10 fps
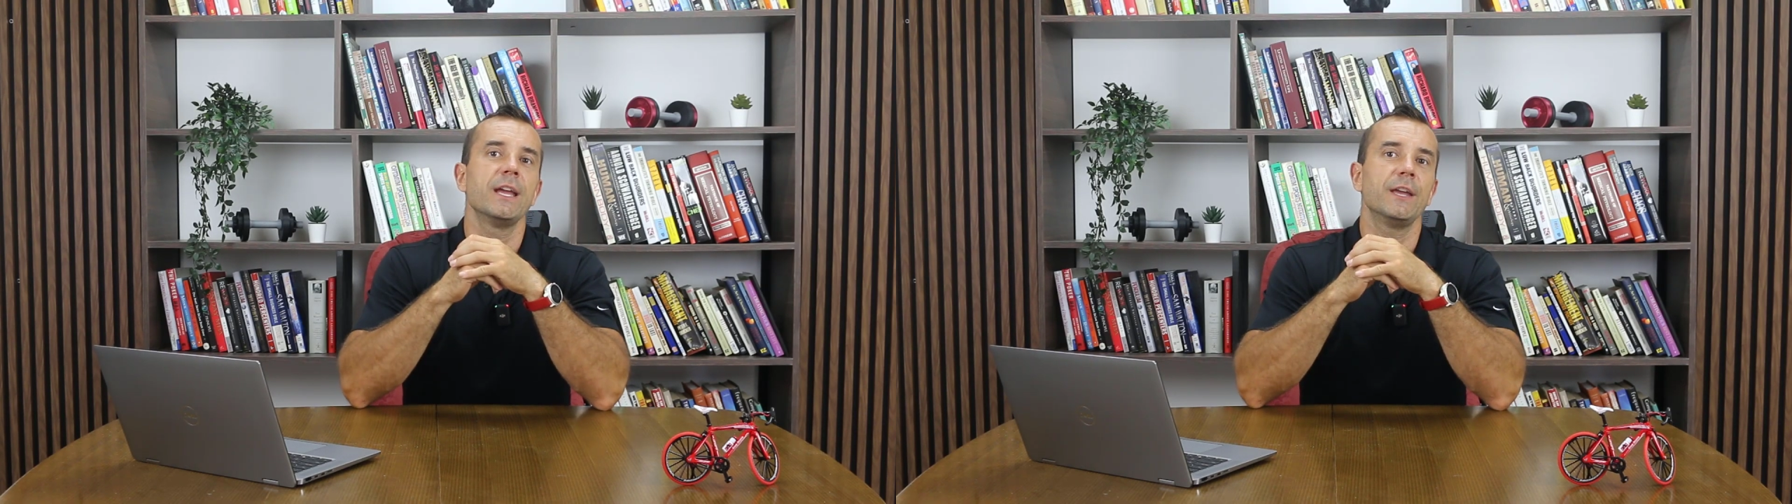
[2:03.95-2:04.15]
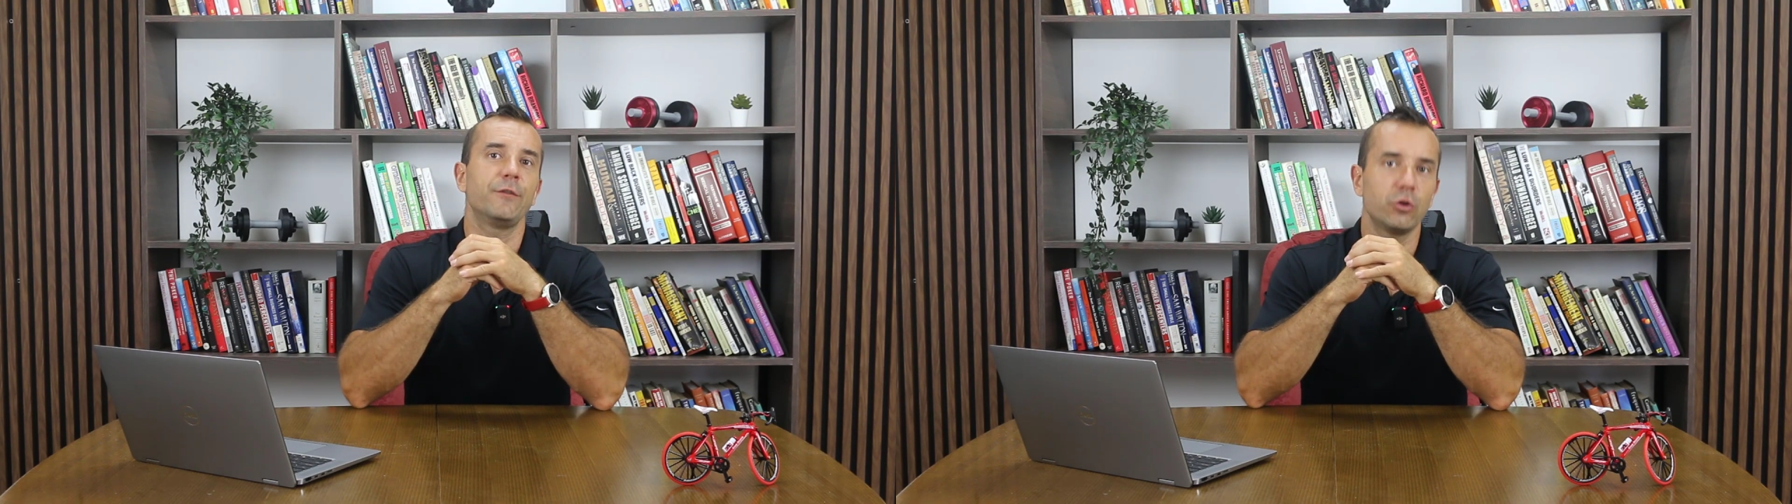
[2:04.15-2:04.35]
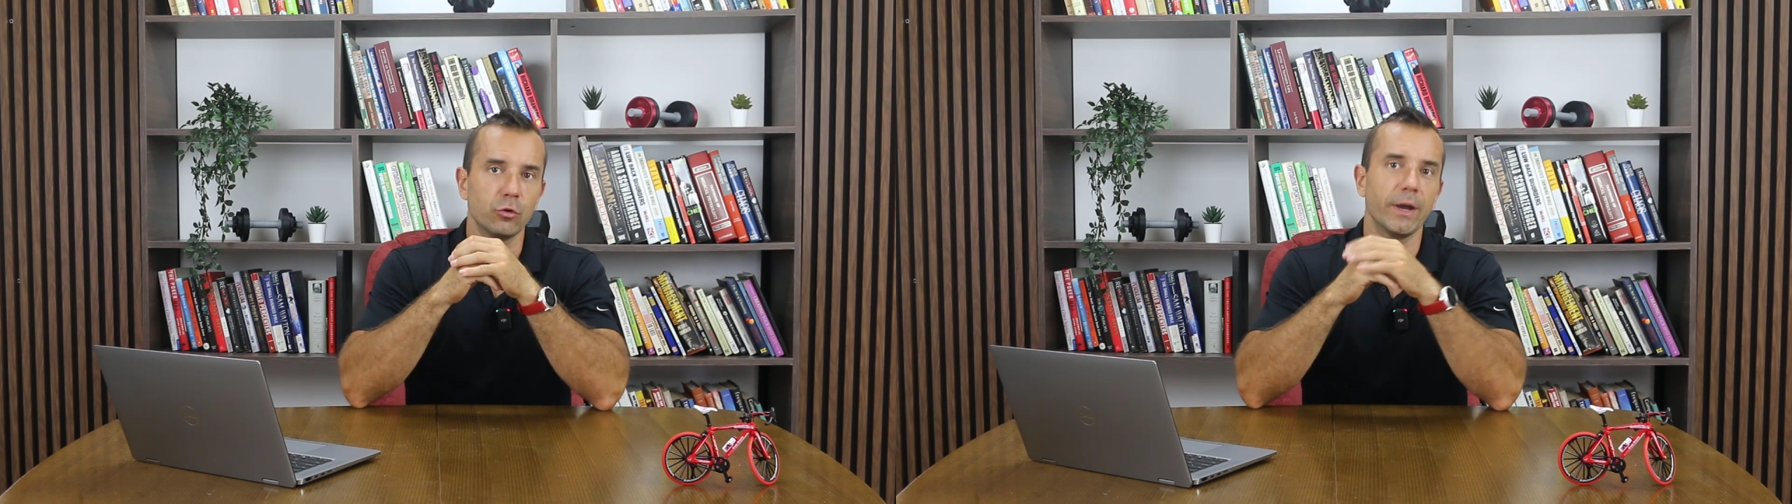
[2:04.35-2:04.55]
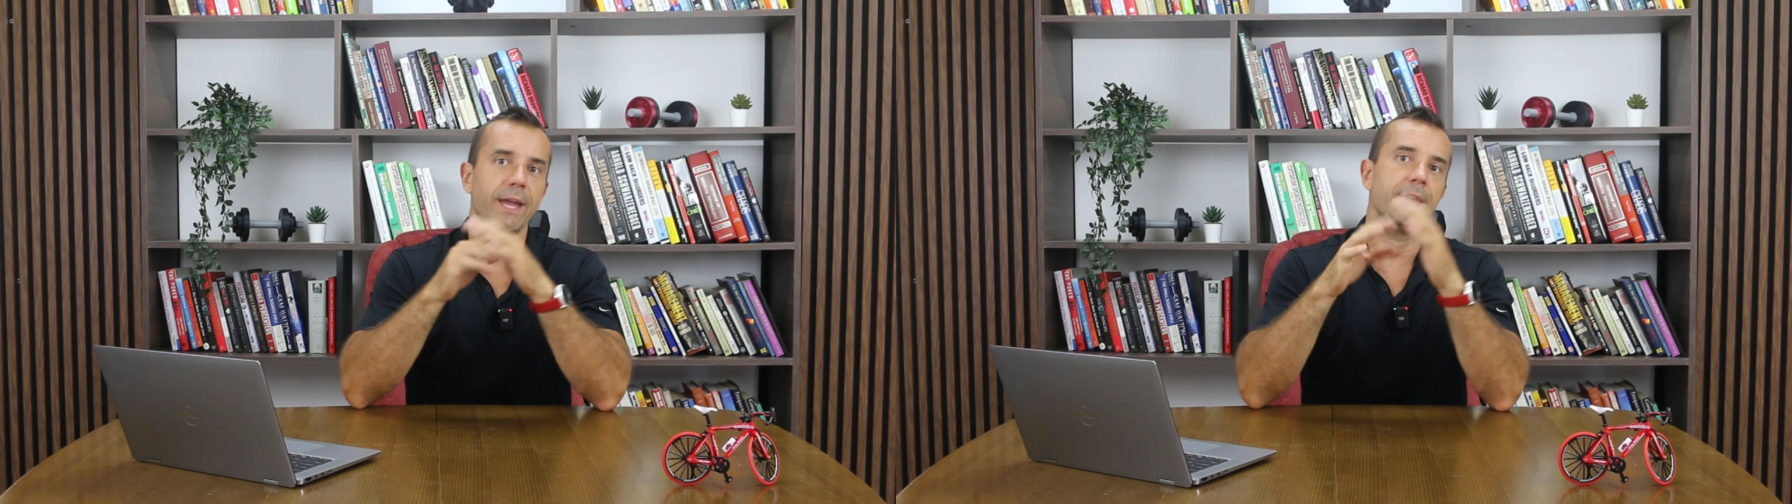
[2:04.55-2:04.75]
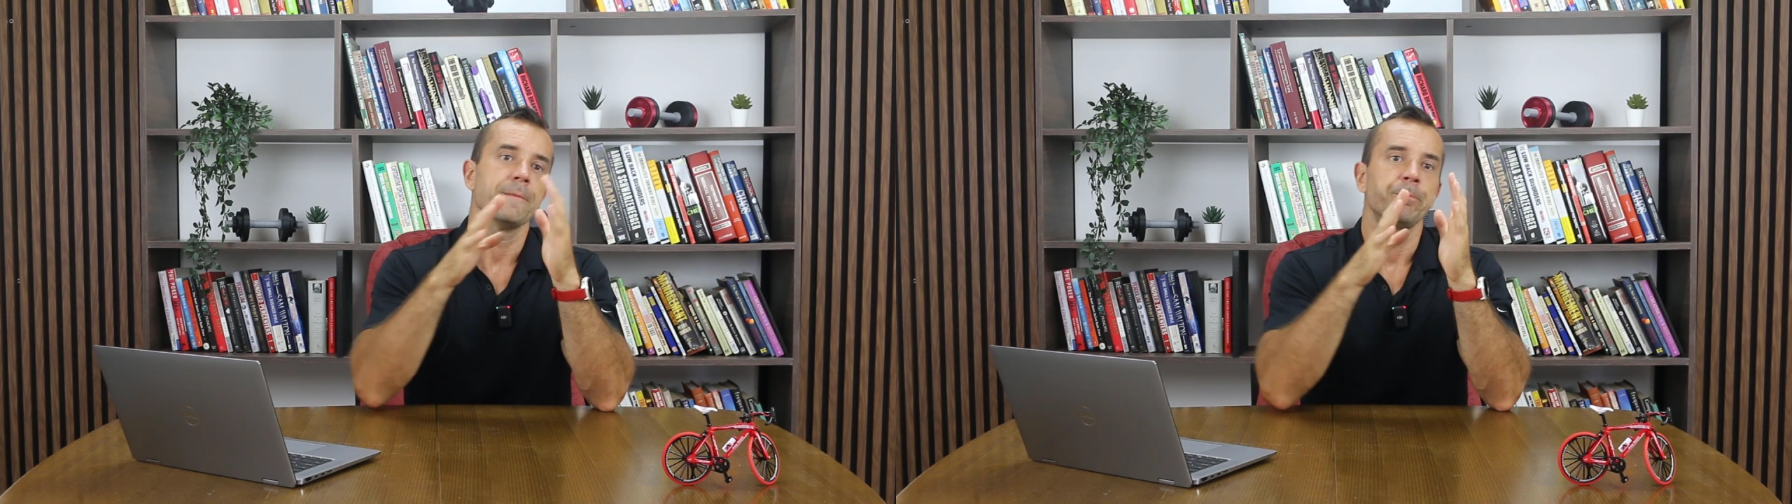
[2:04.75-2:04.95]
If you do
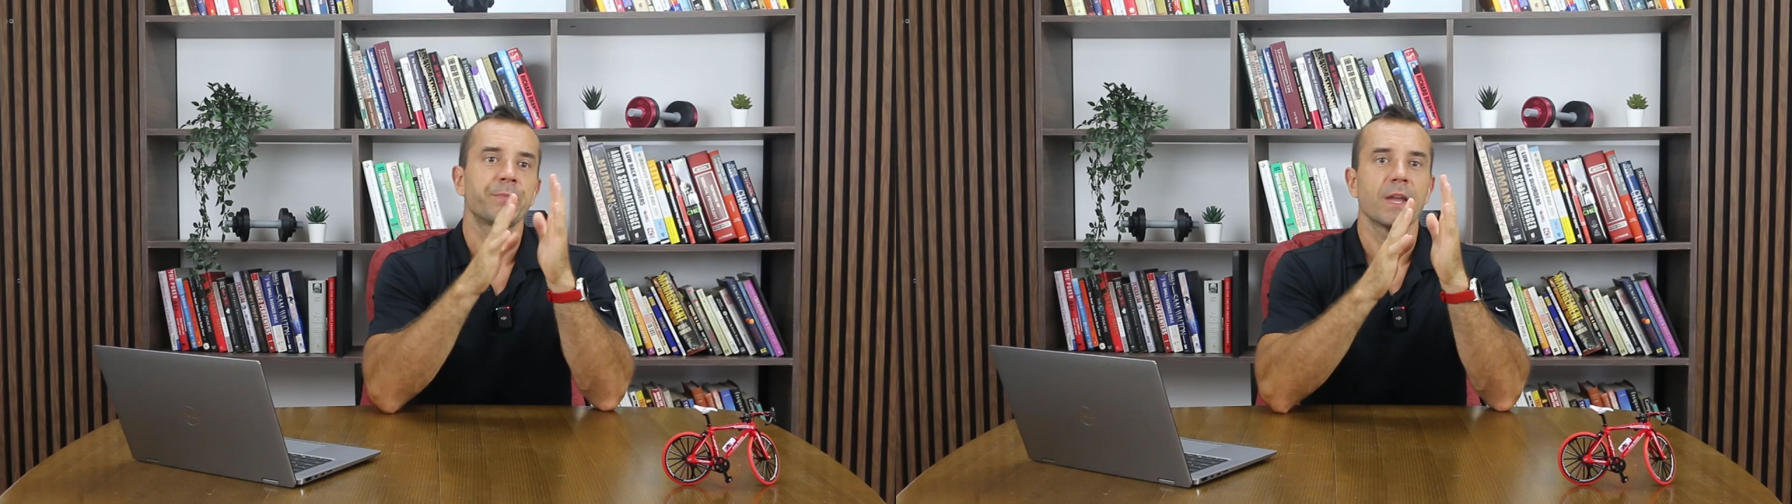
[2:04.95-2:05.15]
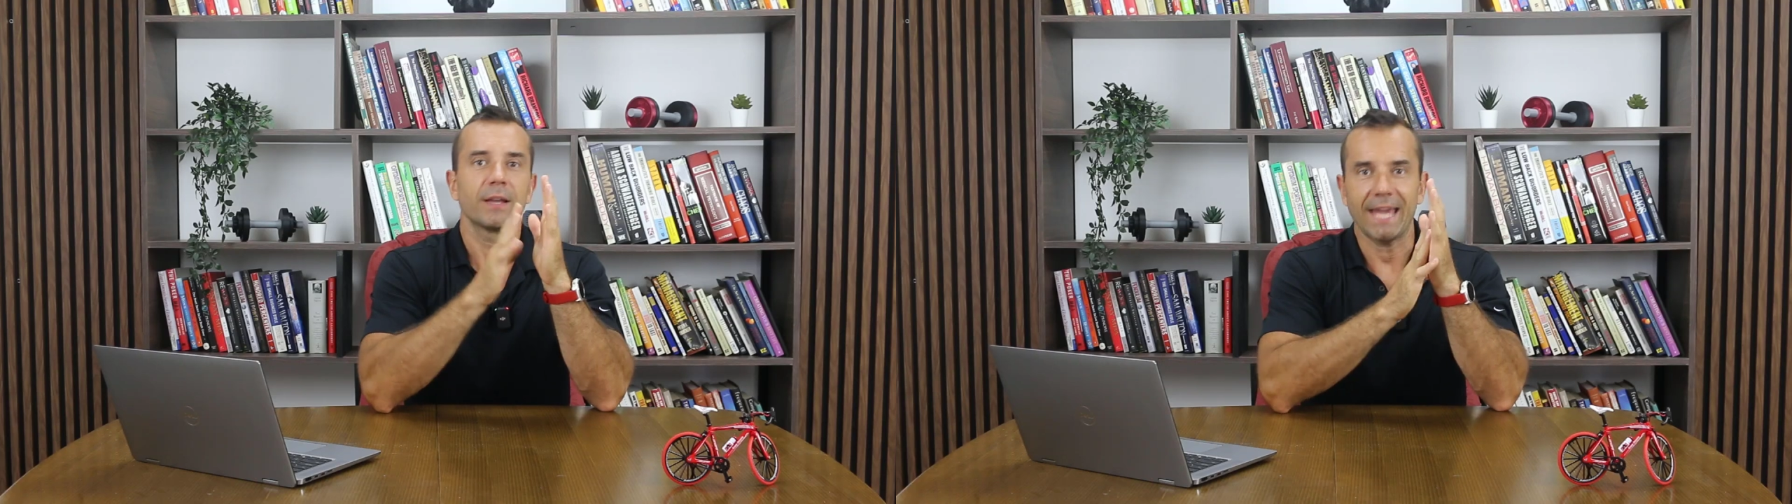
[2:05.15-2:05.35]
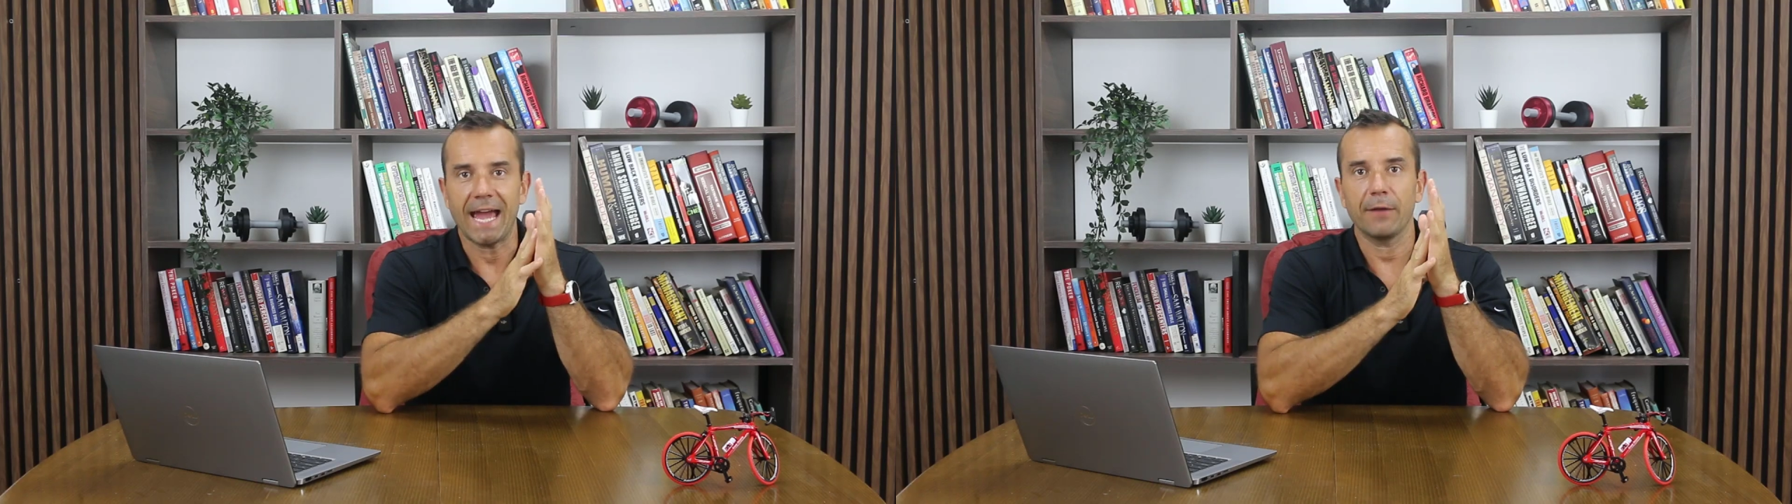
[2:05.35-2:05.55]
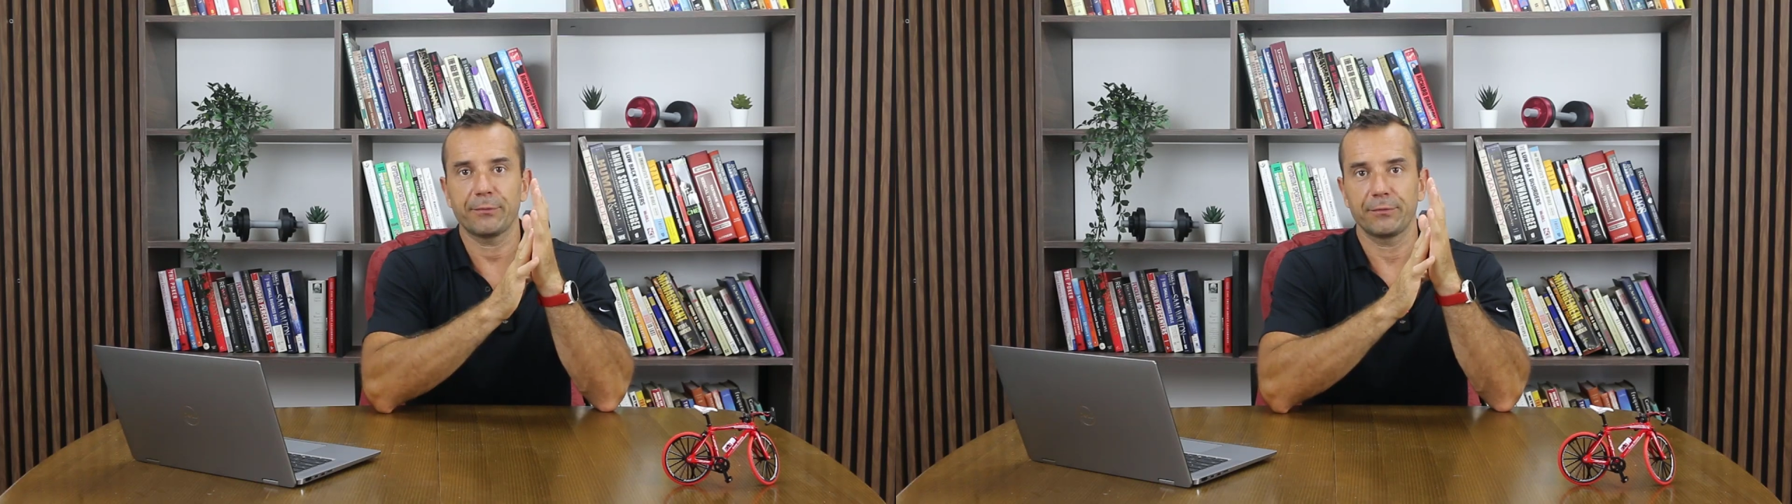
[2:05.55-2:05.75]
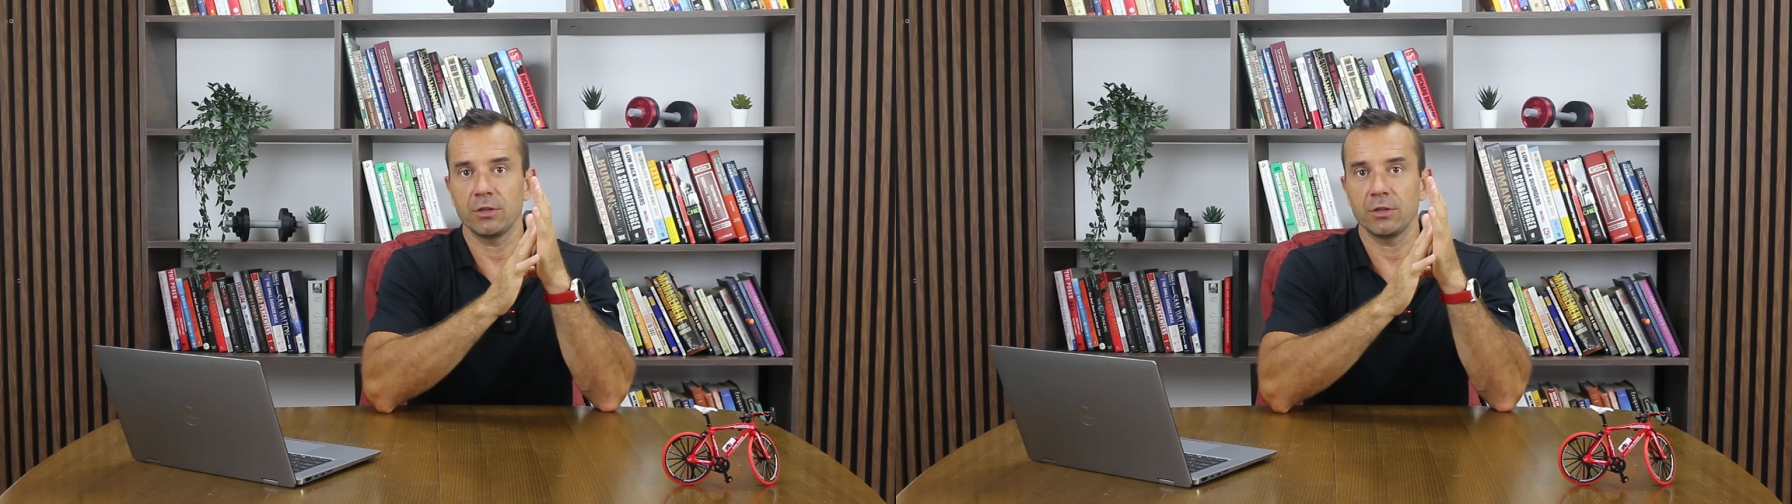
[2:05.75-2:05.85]
a calf,